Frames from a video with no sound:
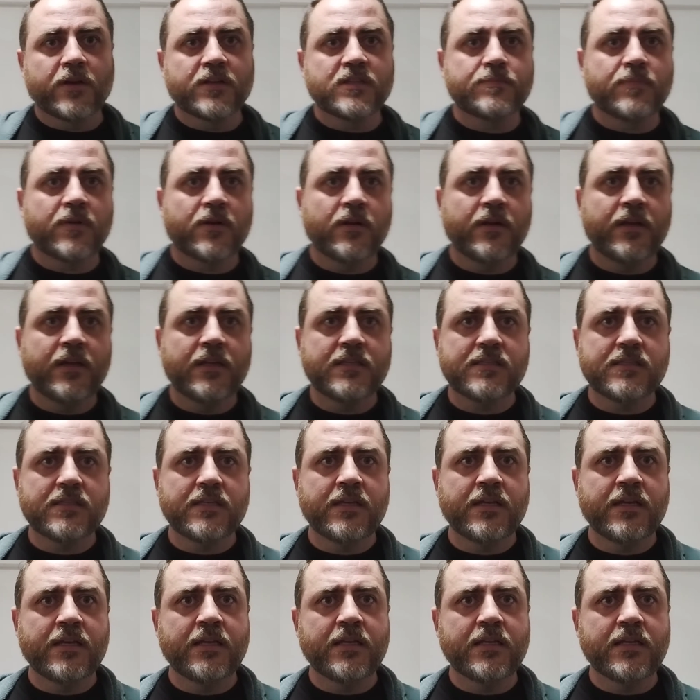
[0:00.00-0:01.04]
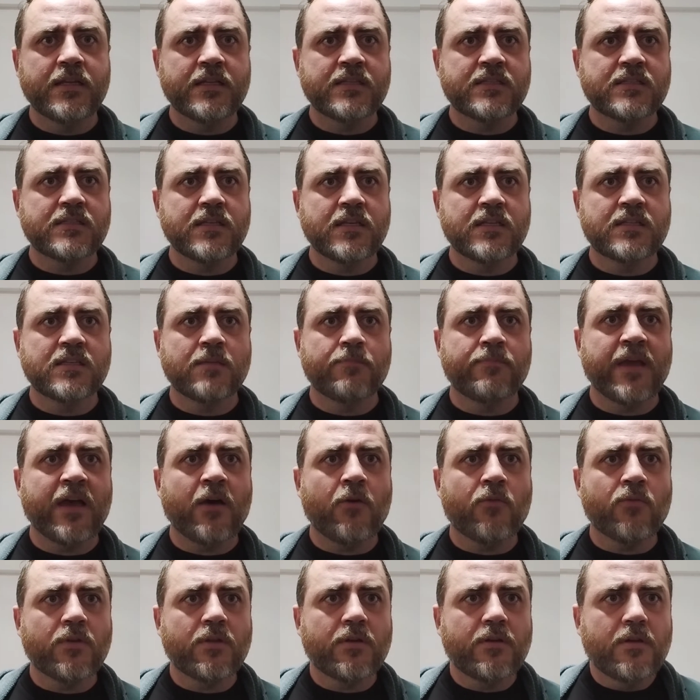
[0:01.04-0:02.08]
experience, and it's
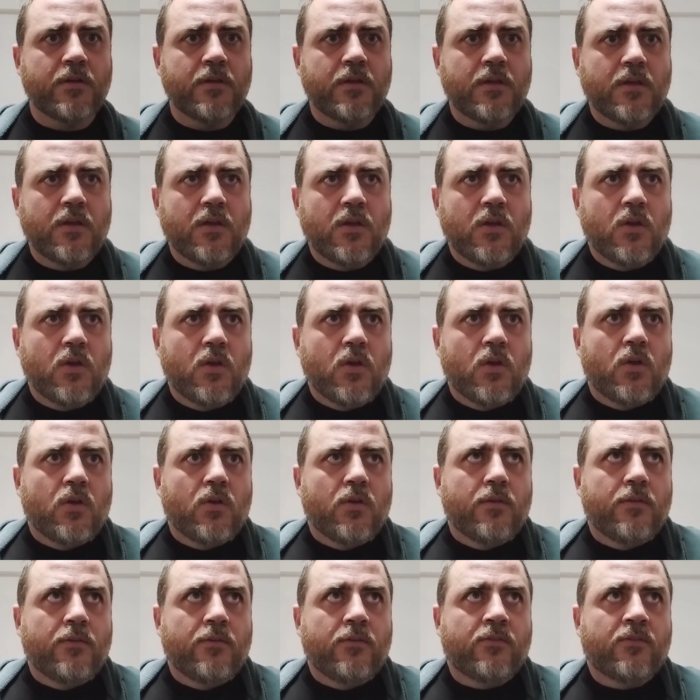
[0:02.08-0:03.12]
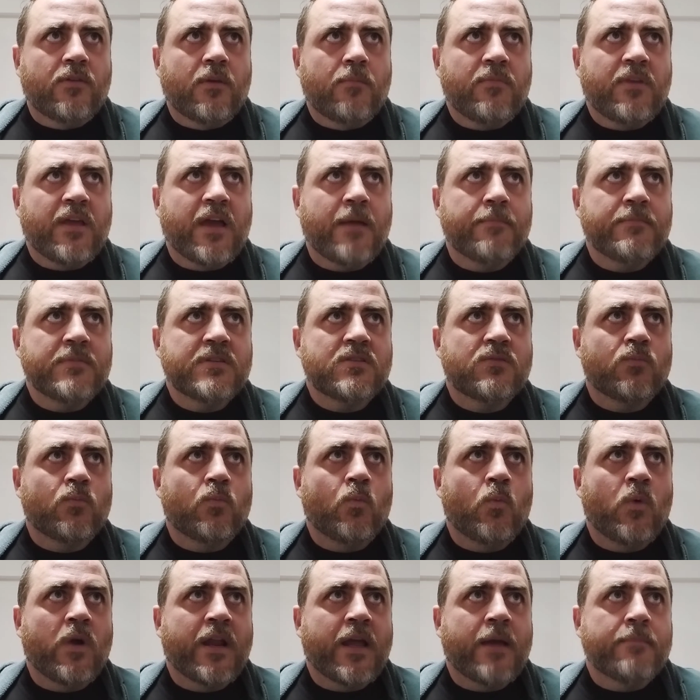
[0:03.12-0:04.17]
about sometimes
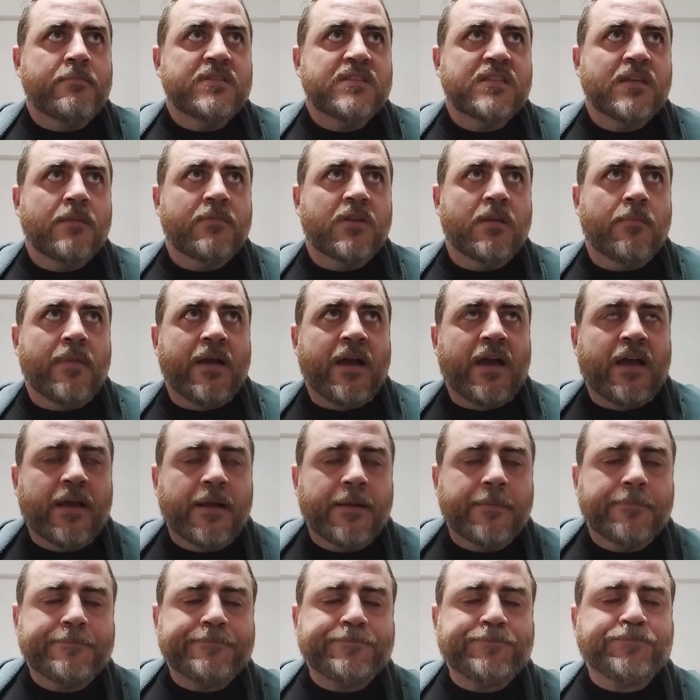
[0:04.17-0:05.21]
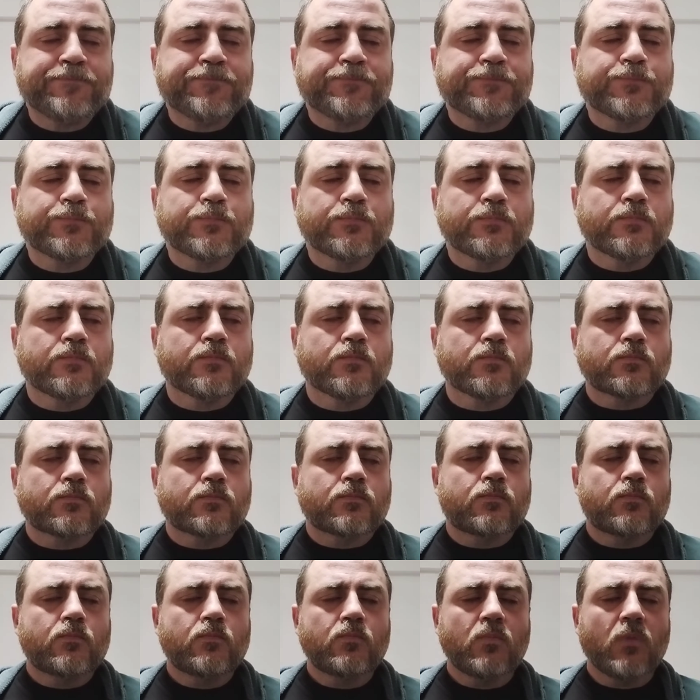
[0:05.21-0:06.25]
when I'm symptomatic,
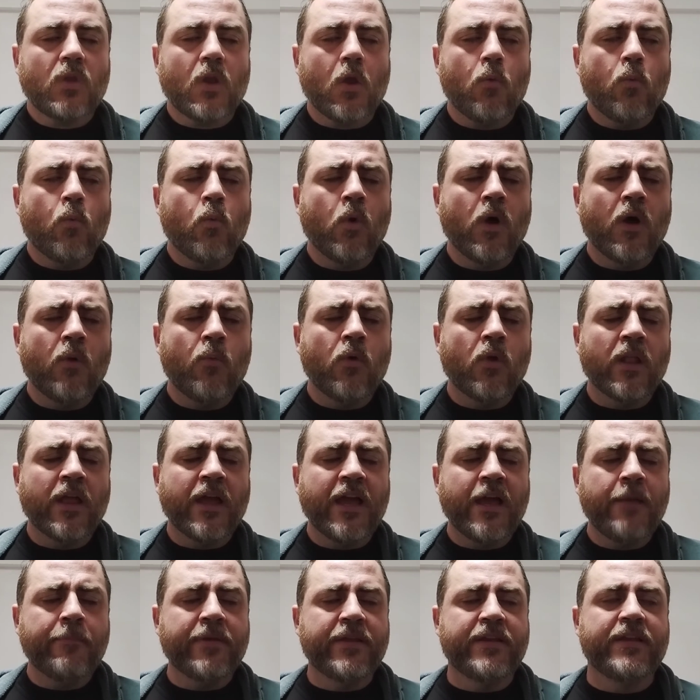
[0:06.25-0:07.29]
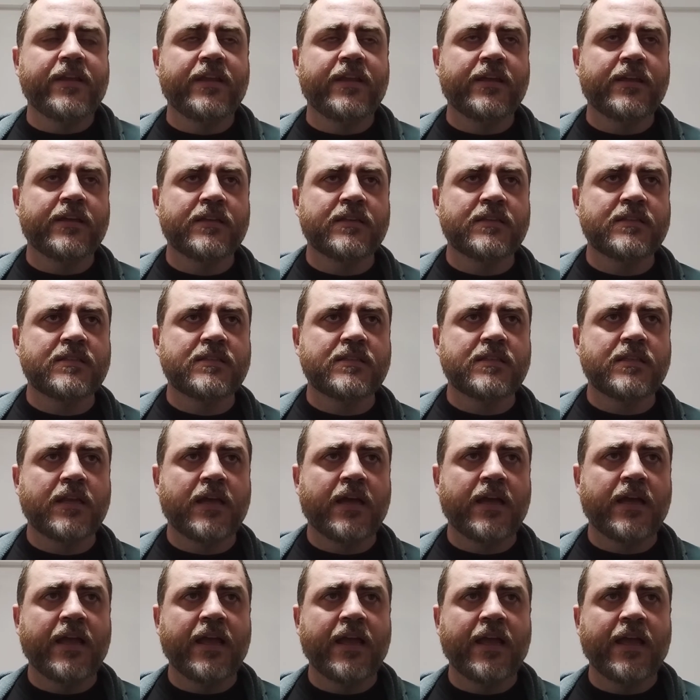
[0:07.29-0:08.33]
what will happen is that
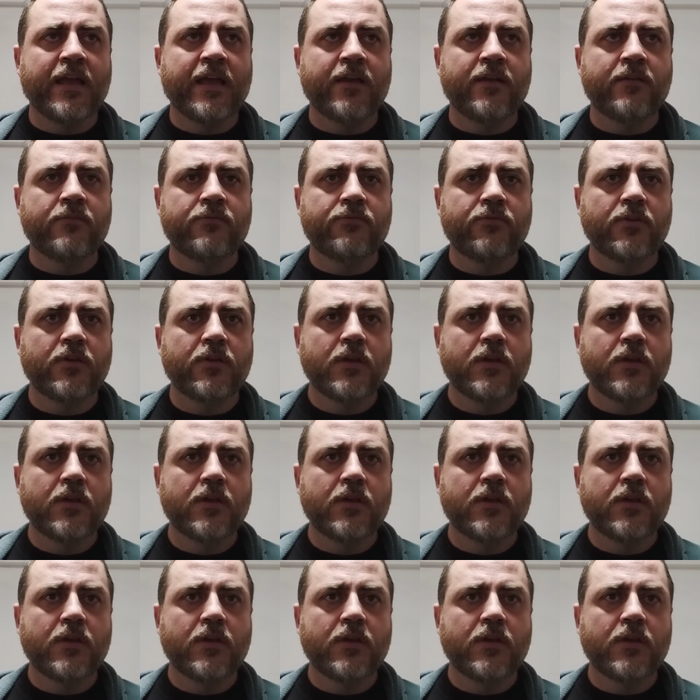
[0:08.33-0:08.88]
I have